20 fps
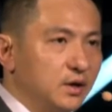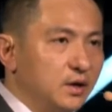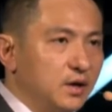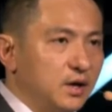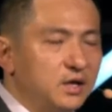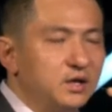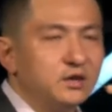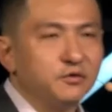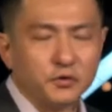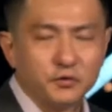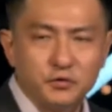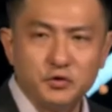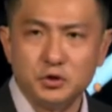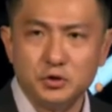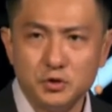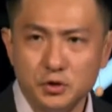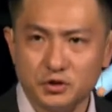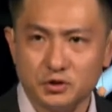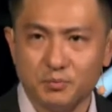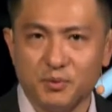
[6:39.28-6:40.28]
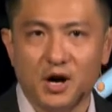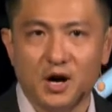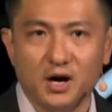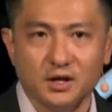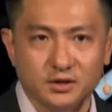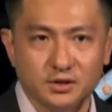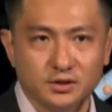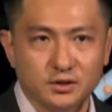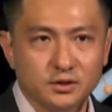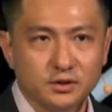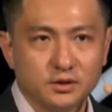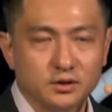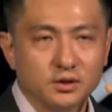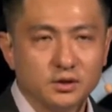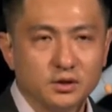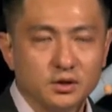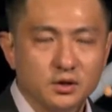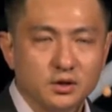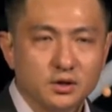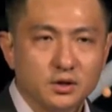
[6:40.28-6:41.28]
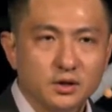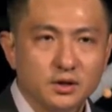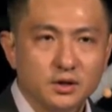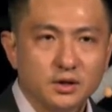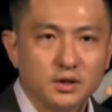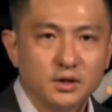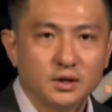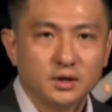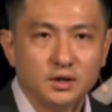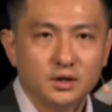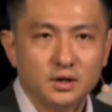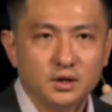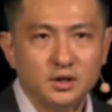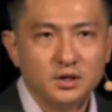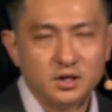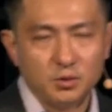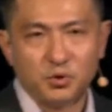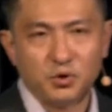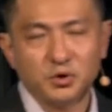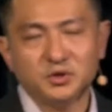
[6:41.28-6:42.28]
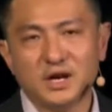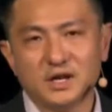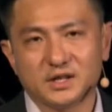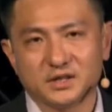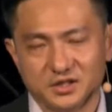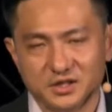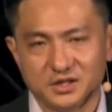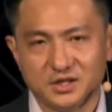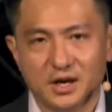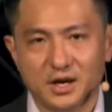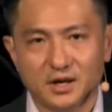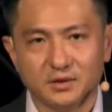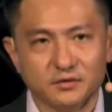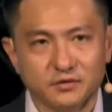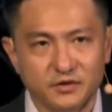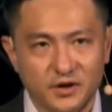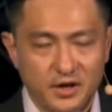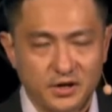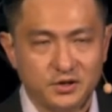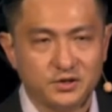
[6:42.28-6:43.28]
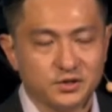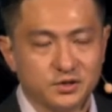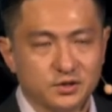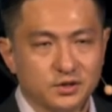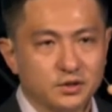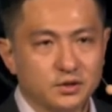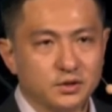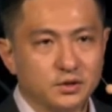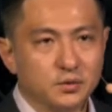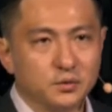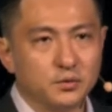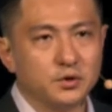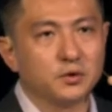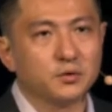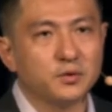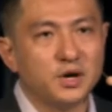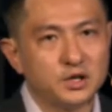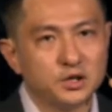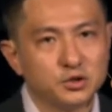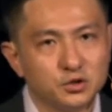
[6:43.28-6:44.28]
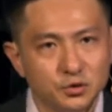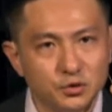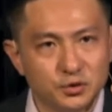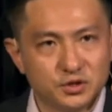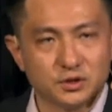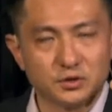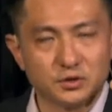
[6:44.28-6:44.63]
And for reuse part, in the product design phase, we already choose the